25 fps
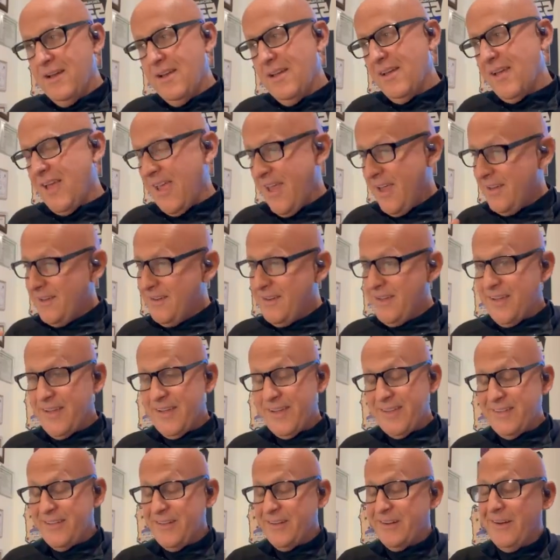And
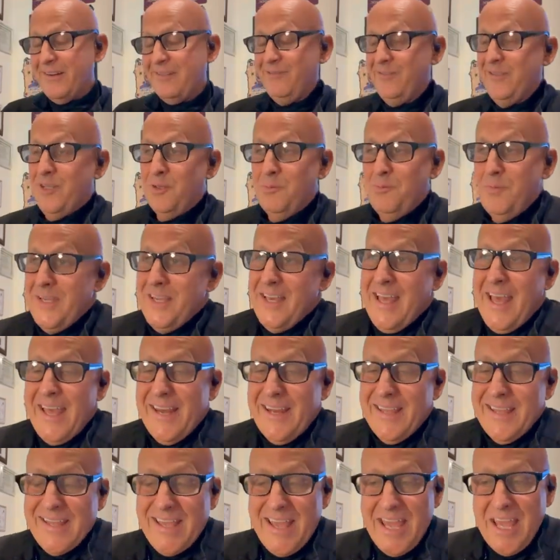you'll be ahead
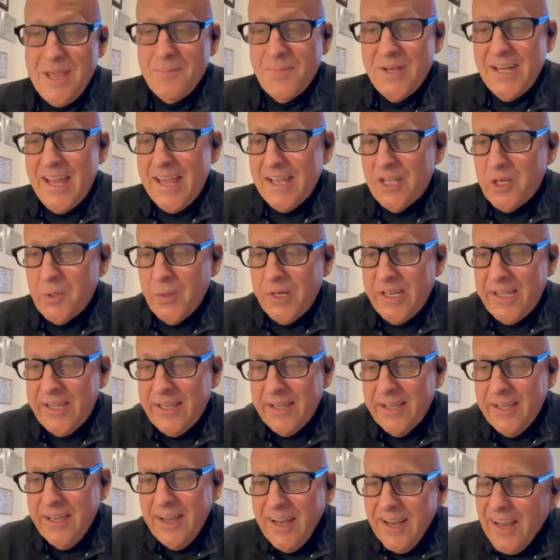of the game in
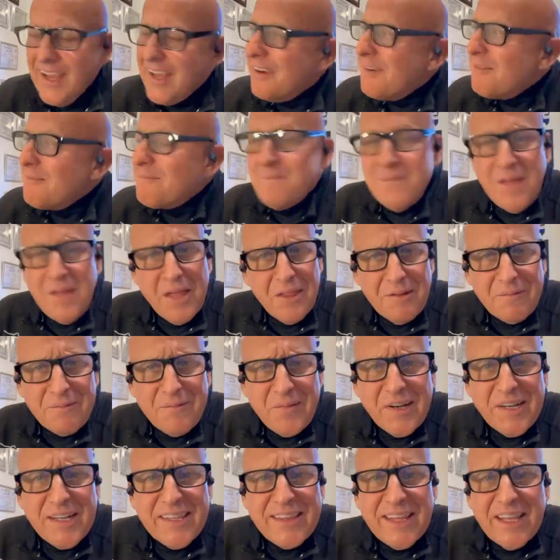equity. Another
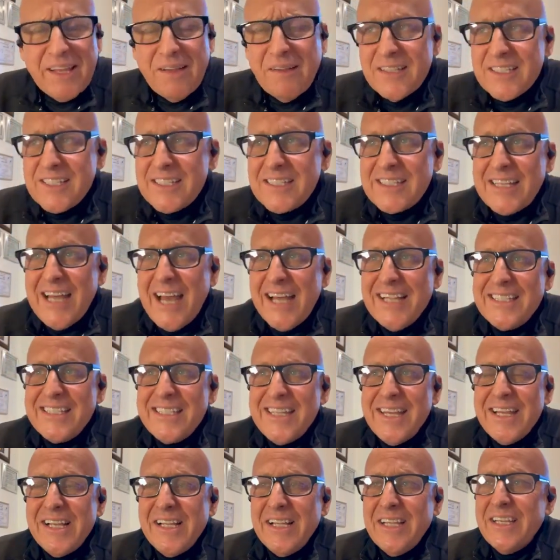funny thing,
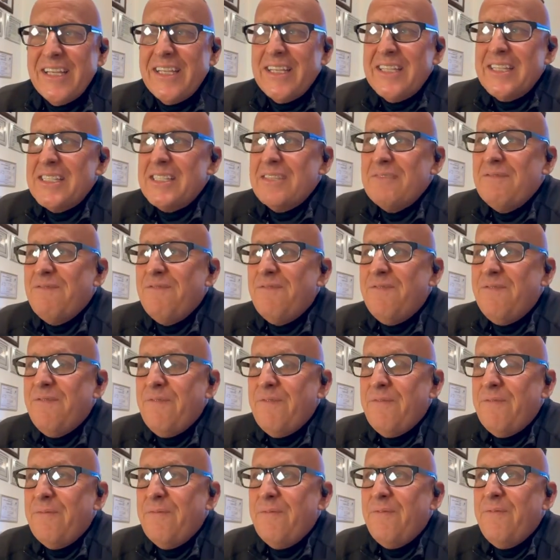Scottsdale is
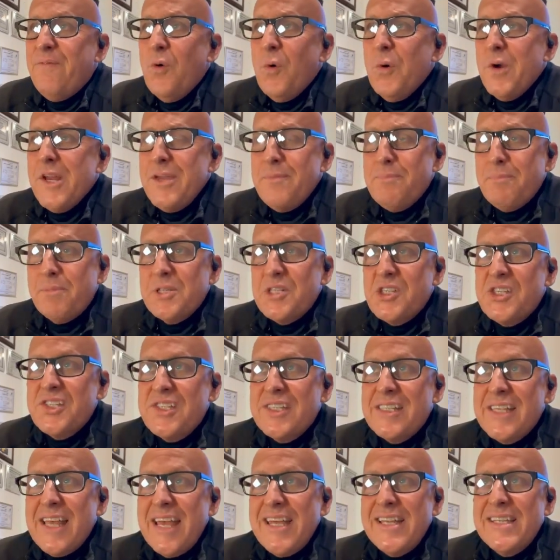
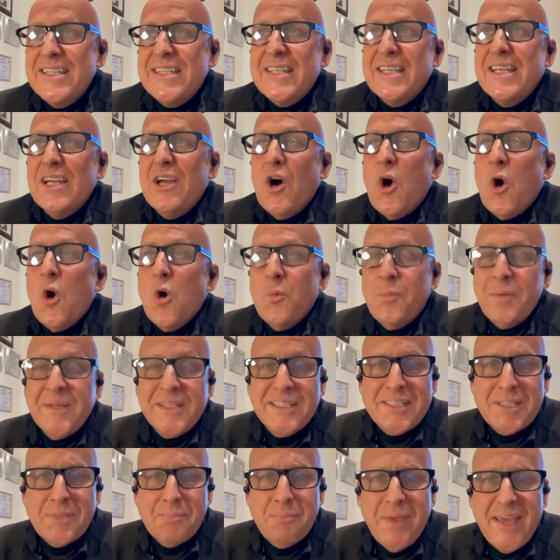40% open
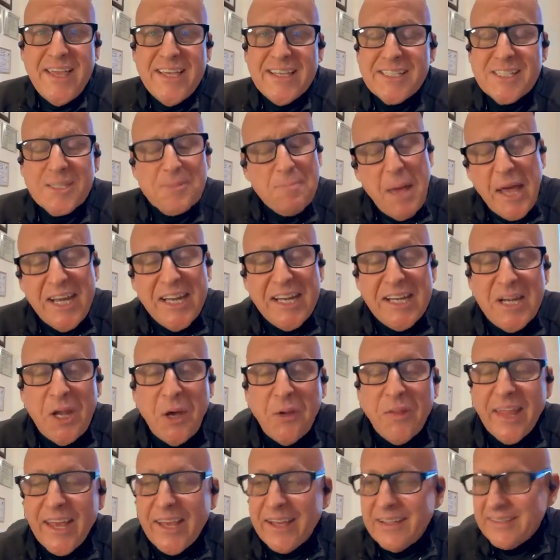space. I didn't
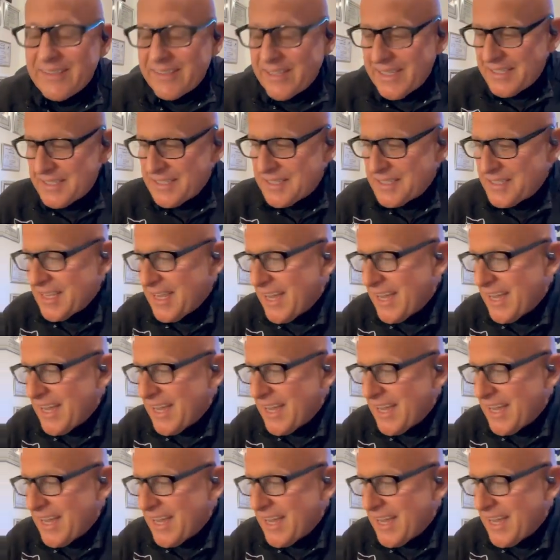know that. That